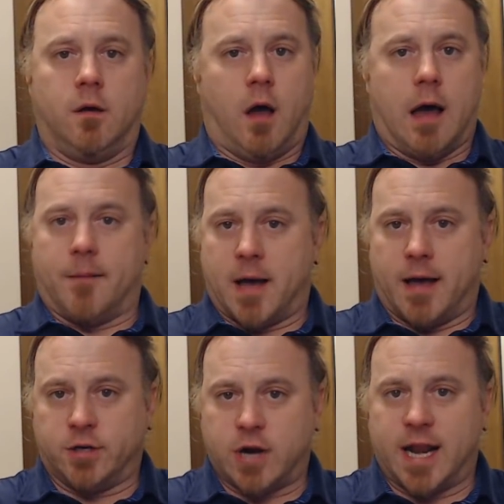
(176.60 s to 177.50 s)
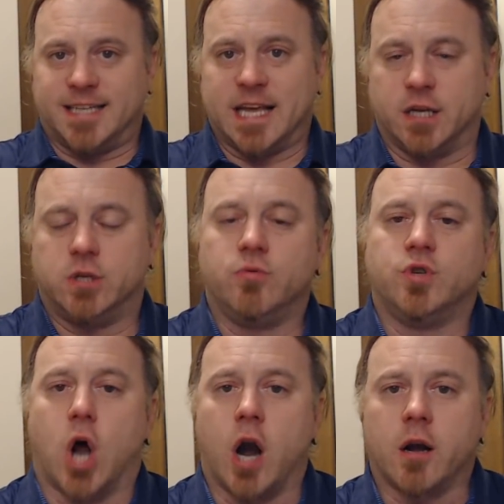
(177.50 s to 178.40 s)
Um, I try not to get too
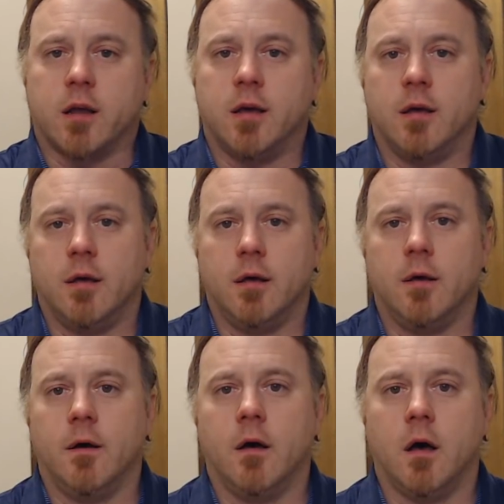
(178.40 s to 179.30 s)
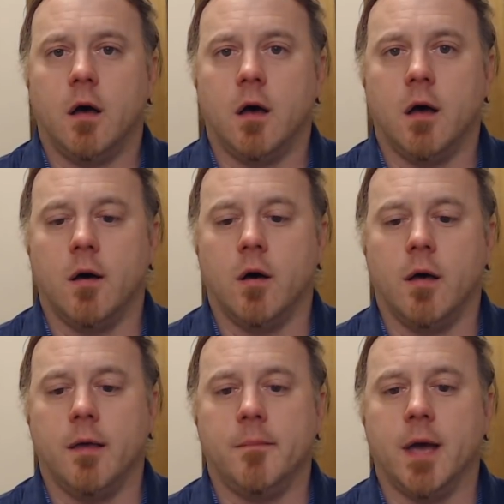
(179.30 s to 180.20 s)
dark, uh,
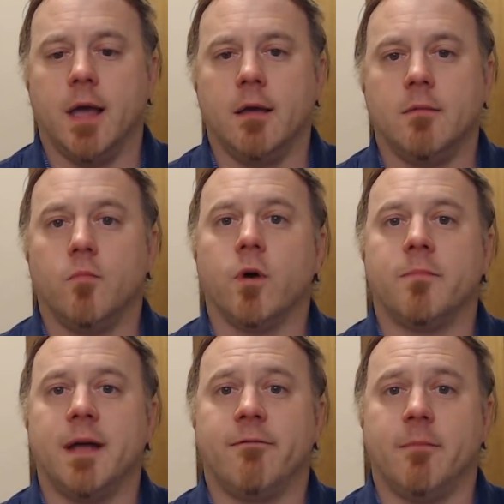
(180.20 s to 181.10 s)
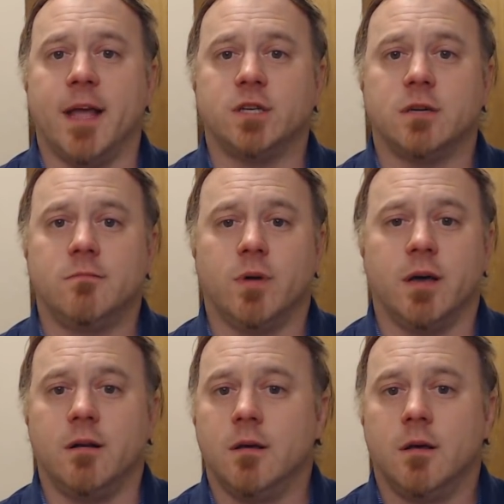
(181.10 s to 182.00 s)
and my with my information,
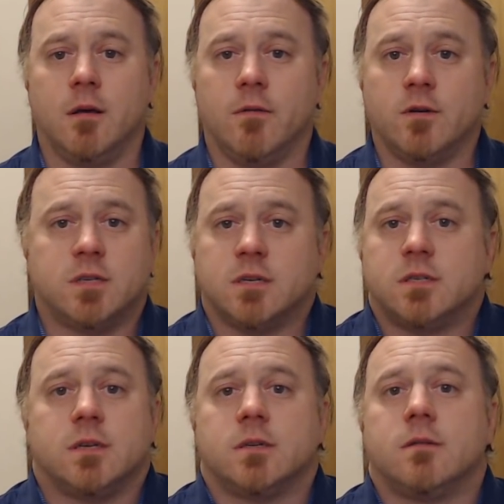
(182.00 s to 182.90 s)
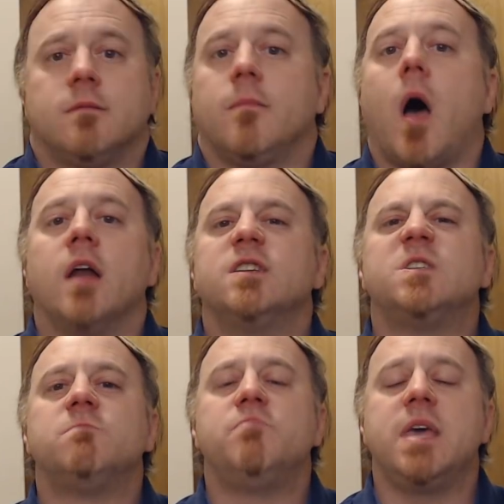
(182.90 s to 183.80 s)
but there's just this
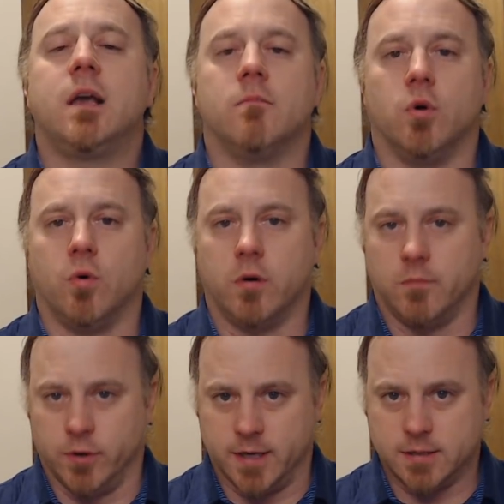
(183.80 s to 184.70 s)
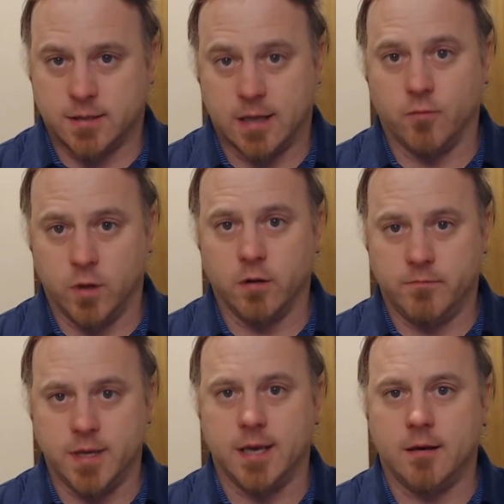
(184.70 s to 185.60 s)
unspeakable horribleness that will
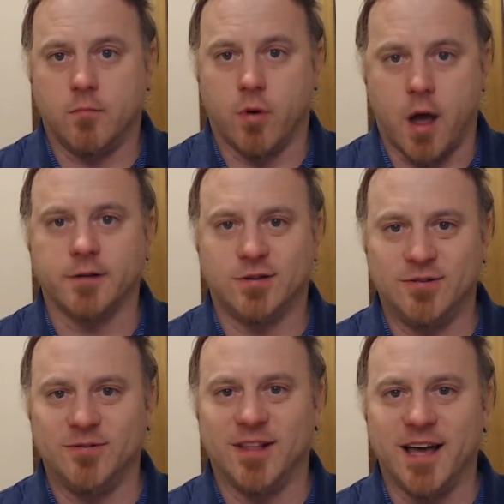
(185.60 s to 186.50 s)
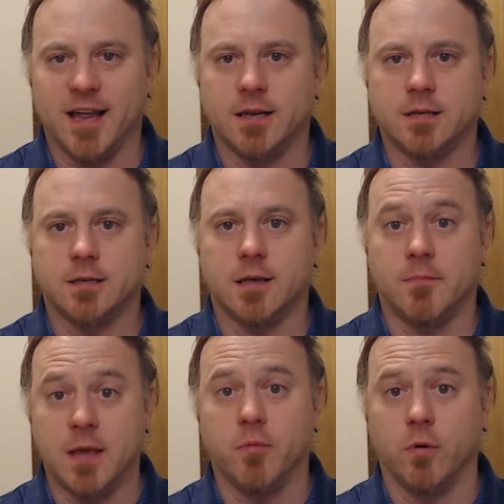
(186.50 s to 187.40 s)
be brought to light, and
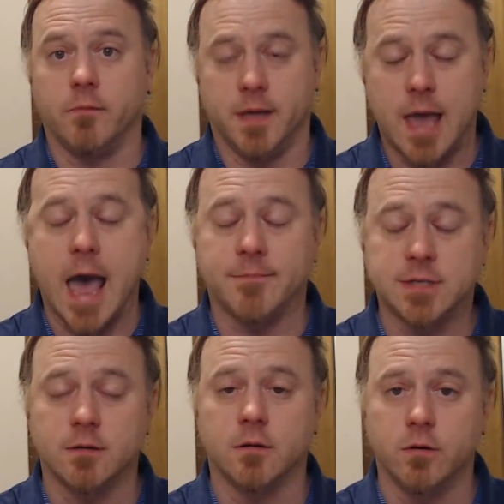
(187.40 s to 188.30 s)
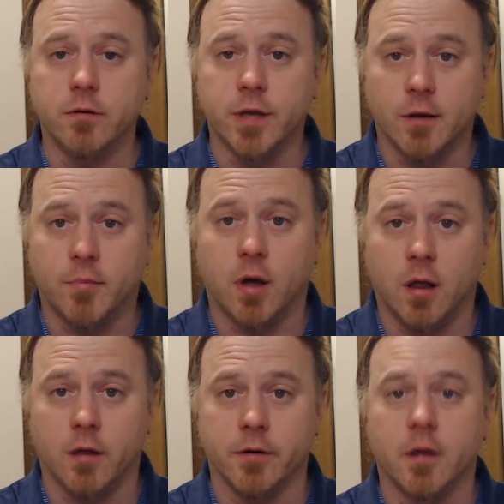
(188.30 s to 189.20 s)
people will be absolutely
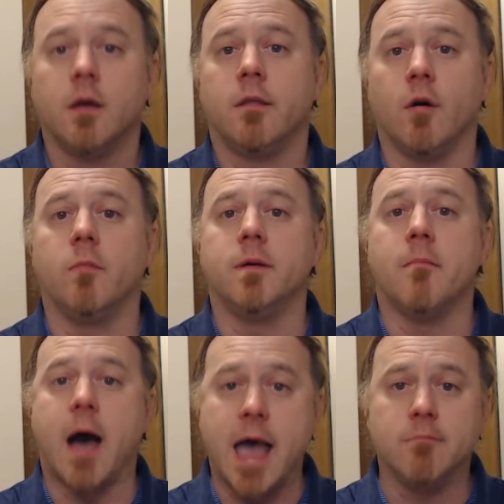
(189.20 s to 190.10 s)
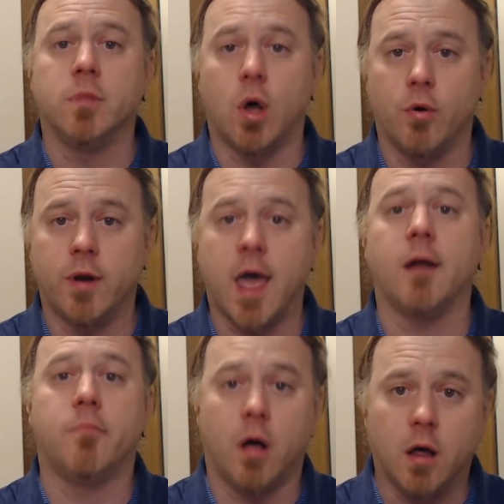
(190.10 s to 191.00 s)
appalled. They will be mind blown and
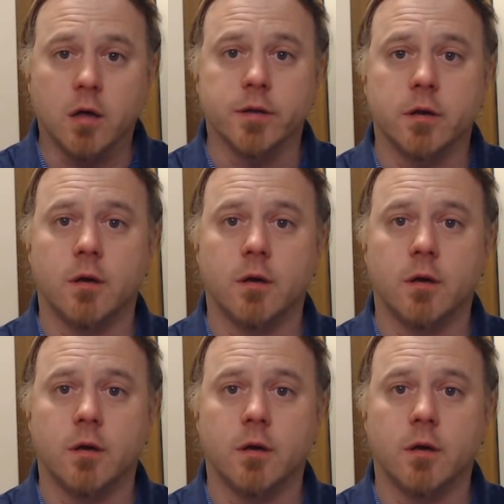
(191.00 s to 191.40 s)
appalled.